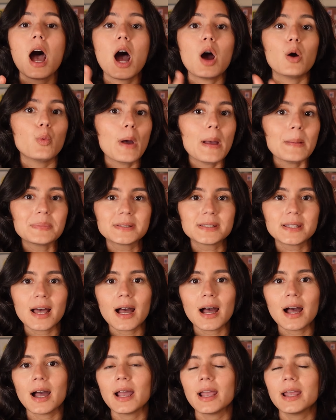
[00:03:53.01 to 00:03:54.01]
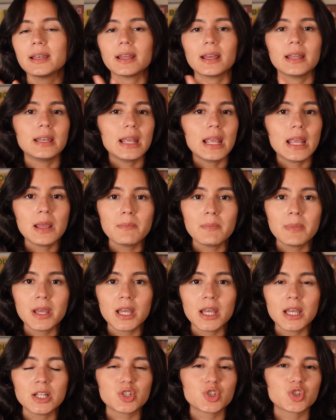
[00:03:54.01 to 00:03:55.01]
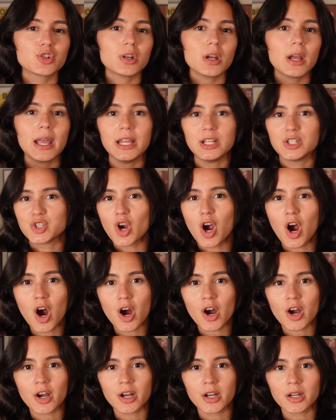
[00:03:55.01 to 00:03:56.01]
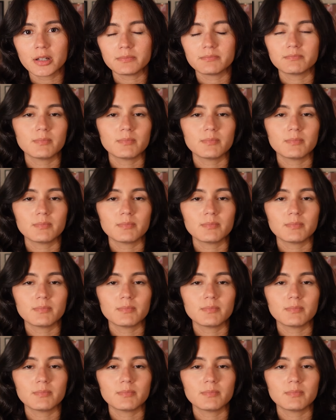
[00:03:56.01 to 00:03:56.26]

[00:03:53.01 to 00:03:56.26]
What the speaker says: A website, an image, a chart,